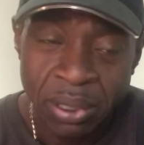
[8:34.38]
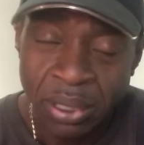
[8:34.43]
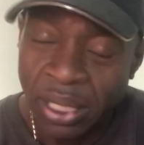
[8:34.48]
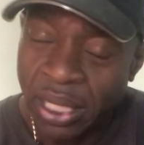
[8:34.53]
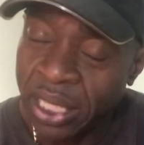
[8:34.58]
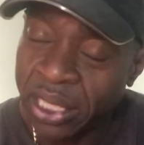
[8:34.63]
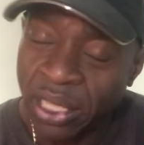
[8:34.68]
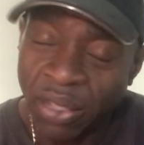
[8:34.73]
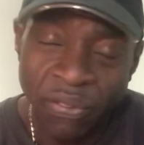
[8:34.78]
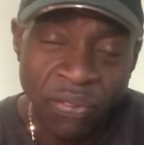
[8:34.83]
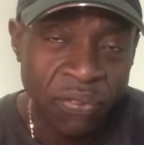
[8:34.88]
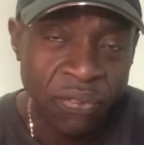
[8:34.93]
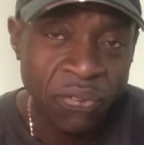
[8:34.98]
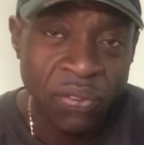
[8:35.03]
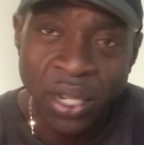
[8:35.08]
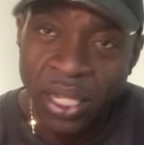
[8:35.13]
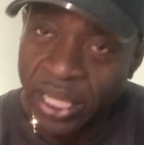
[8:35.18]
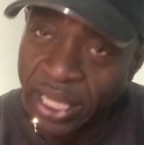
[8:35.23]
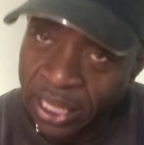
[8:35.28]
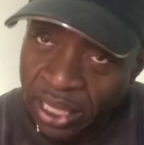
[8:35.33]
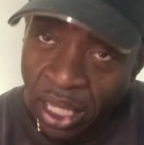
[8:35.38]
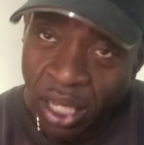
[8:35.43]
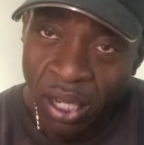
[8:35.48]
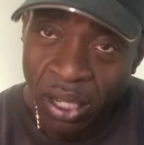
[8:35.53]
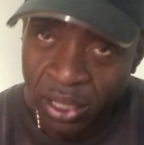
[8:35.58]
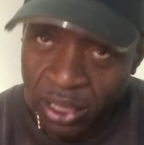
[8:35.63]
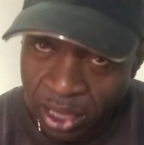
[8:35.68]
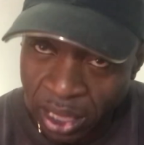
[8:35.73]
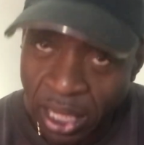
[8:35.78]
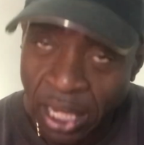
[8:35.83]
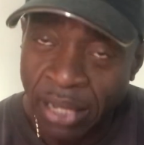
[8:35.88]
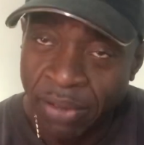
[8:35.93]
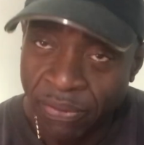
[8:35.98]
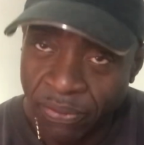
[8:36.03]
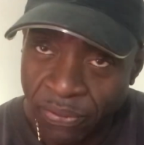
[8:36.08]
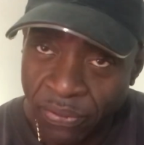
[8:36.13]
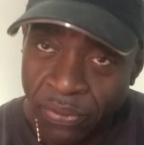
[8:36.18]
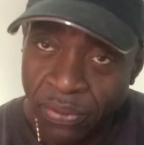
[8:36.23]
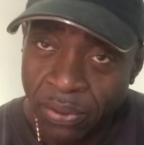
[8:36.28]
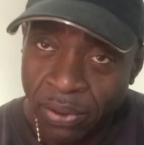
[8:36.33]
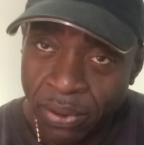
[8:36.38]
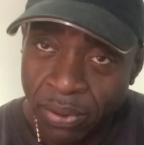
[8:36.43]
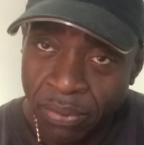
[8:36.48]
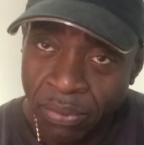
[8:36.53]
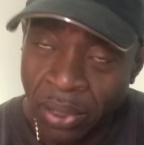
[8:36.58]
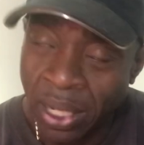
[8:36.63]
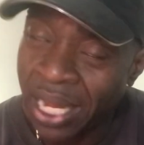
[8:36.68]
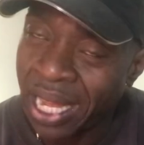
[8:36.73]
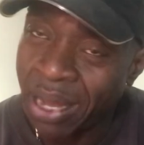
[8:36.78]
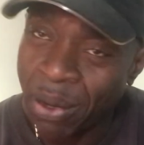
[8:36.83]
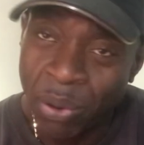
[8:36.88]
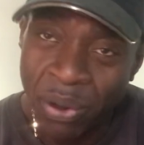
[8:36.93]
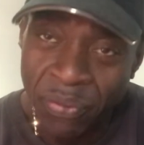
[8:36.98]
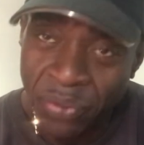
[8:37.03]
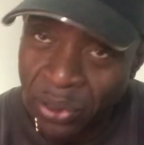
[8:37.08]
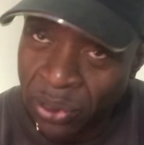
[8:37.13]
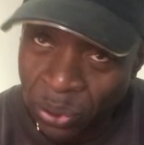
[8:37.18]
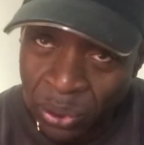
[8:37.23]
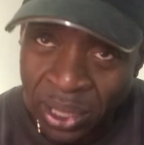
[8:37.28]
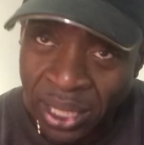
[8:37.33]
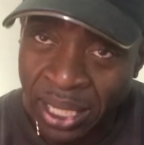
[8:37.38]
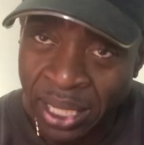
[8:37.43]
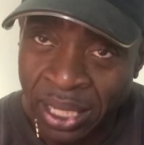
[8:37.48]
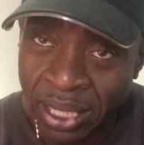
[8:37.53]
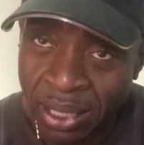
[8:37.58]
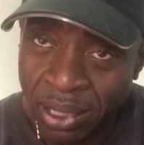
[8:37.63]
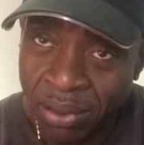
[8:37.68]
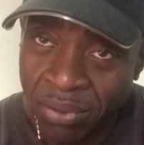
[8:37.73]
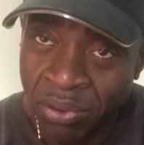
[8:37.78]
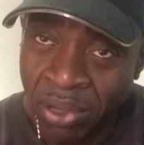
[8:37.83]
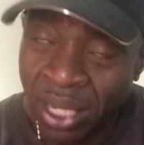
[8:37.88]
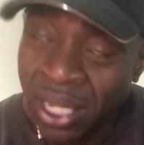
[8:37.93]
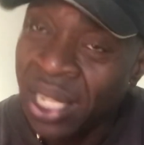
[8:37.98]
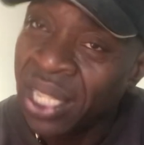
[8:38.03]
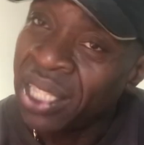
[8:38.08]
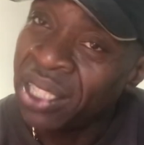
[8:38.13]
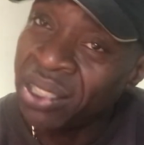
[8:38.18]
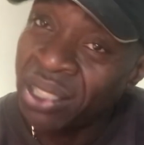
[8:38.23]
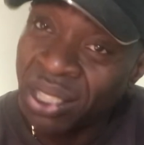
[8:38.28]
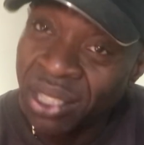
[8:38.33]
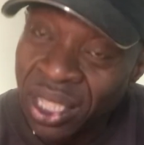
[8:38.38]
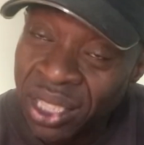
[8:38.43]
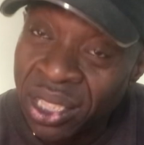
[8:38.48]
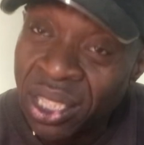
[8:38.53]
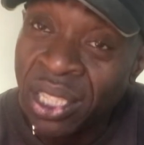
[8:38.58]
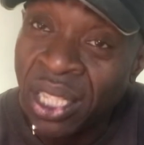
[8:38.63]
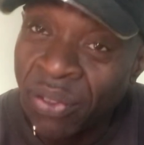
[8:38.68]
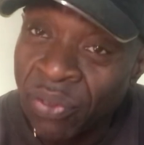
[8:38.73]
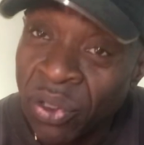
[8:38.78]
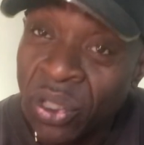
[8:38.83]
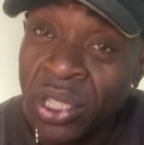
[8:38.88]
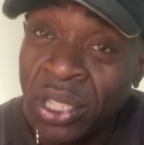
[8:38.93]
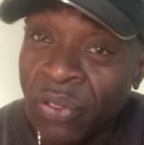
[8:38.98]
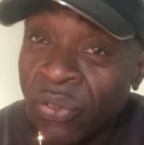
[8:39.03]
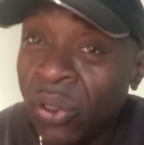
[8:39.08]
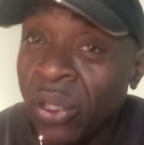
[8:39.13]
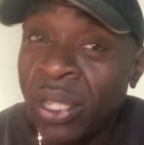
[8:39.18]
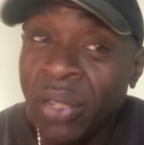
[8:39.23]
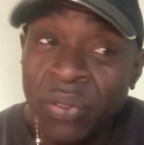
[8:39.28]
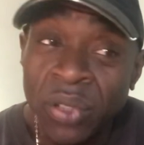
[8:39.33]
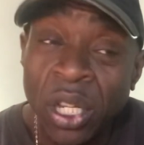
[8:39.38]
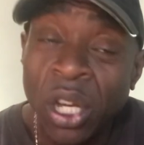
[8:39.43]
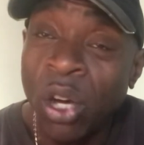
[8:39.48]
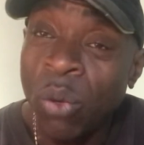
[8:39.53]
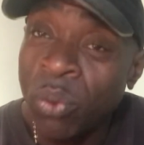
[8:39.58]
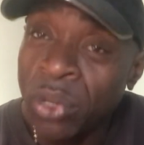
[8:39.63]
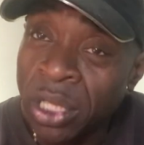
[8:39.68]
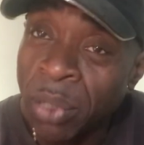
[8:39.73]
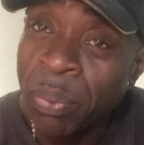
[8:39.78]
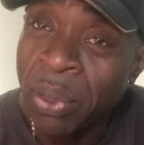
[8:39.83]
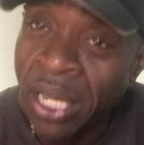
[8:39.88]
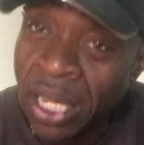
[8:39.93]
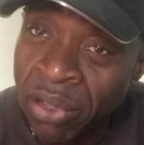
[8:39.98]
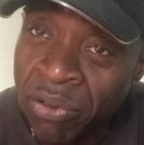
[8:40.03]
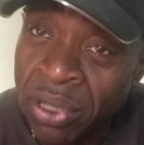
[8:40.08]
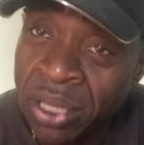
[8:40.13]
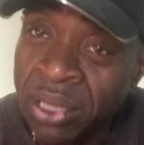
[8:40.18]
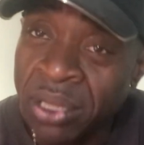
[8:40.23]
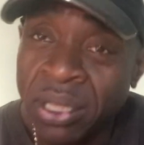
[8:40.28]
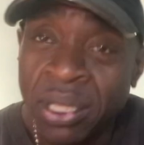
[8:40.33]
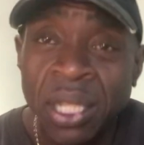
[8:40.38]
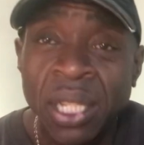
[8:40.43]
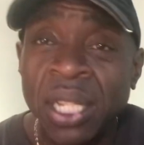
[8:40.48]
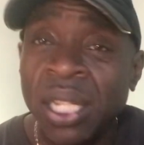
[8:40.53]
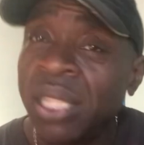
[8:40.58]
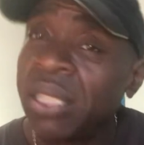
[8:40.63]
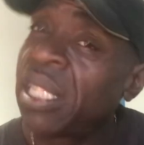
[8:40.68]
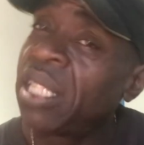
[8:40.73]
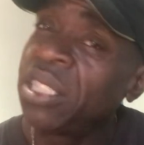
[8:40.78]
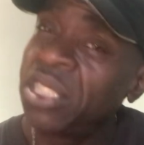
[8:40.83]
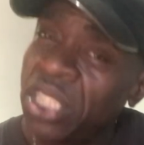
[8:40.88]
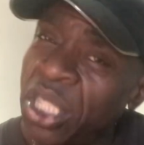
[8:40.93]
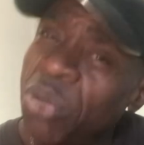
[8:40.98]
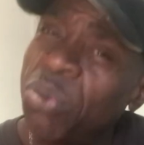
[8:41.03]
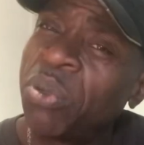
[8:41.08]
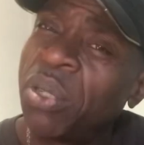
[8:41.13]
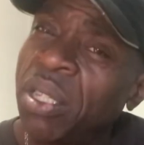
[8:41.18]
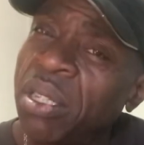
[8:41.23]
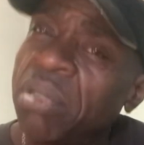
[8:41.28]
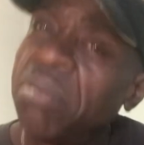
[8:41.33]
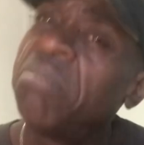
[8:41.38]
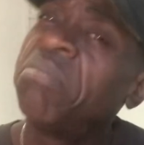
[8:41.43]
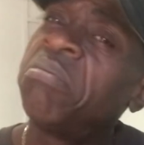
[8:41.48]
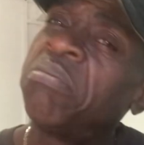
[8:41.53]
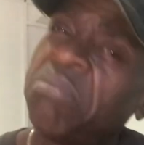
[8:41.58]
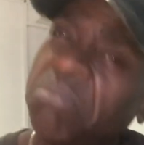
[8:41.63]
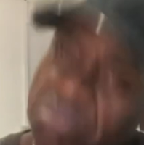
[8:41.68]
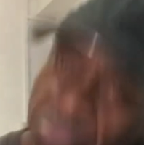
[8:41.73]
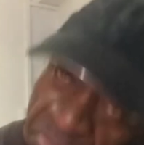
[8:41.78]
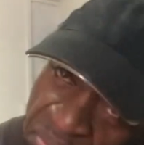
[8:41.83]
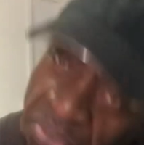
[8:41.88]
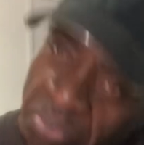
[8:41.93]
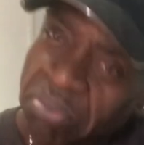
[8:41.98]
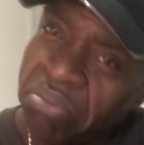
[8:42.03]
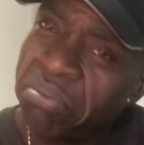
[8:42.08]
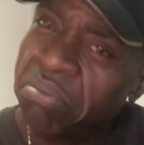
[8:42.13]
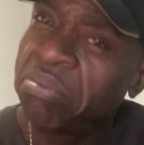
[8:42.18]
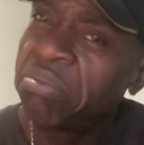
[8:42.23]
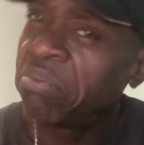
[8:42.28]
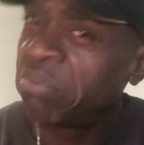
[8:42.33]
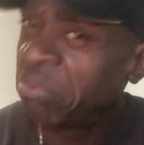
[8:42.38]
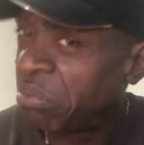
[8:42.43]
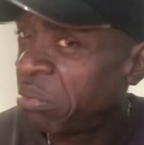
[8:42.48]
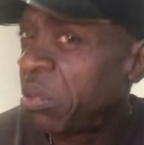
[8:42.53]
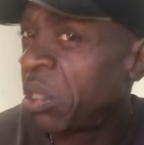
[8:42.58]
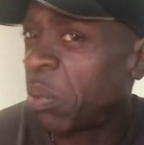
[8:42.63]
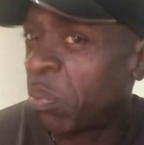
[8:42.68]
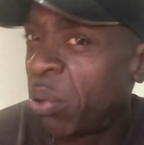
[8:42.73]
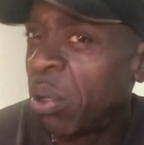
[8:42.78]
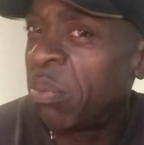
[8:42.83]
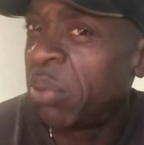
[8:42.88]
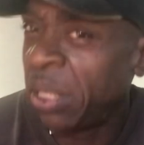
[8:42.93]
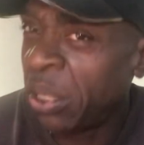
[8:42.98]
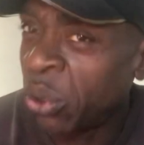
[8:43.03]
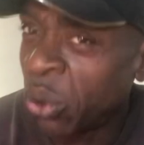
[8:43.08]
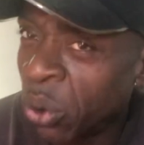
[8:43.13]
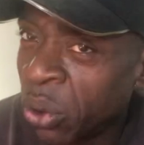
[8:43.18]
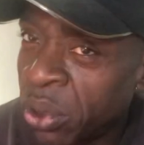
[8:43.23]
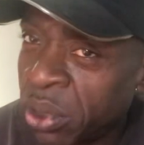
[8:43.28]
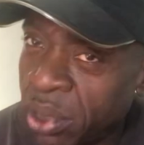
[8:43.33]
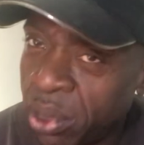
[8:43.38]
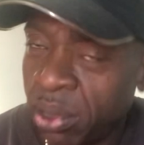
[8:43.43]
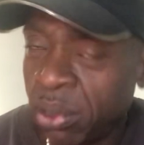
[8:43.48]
is a fucking hard life, right? However you look at it, right? Unless you're living, if you're living at home with your parents, then you know what, you're probably good,